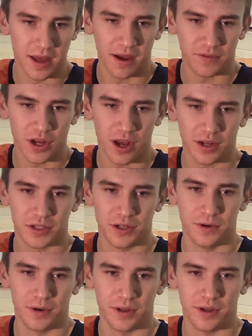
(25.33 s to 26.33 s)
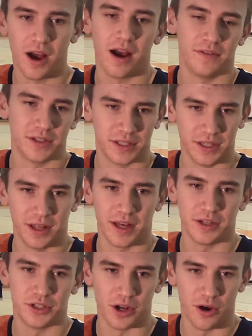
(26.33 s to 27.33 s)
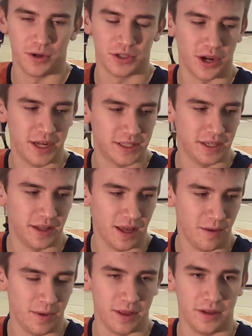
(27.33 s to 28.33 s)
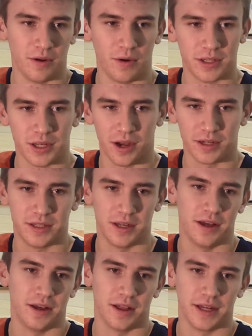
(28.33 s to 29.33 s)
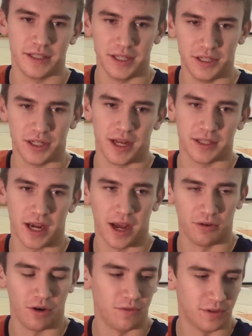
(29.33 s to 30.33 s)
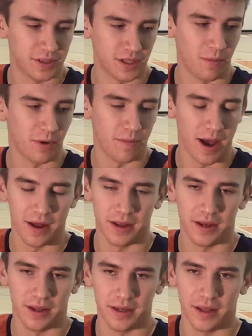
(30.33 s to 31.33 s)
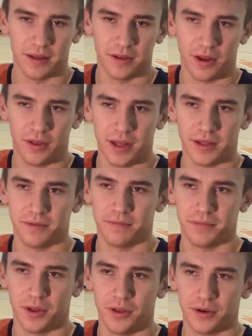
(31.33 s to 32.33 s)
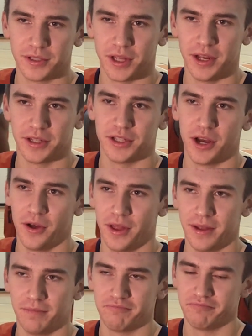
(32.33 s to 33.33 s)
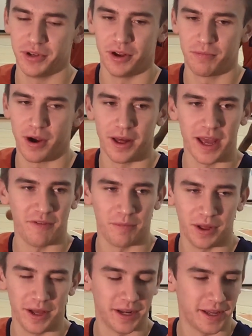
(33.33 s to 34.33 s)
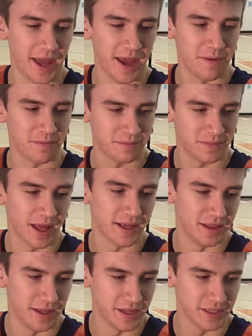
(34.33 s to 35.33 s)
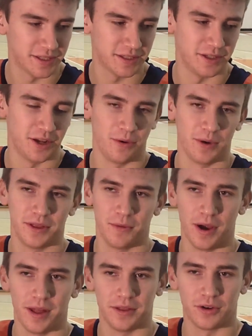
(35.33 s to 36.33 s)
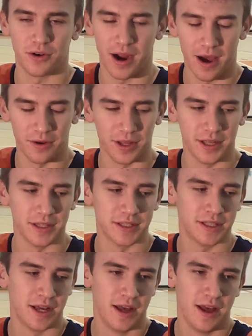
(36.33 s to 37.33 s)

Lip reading: Yeah, I've talked to, you know, obviously, like, Joe and Tracy and them, and then, you know, I talked to, like, DJ and Tyler over the summer about it, and, you know, they're just letting us know that, you know, probably haven't played in a game like this, you know, with the way that the crowd is,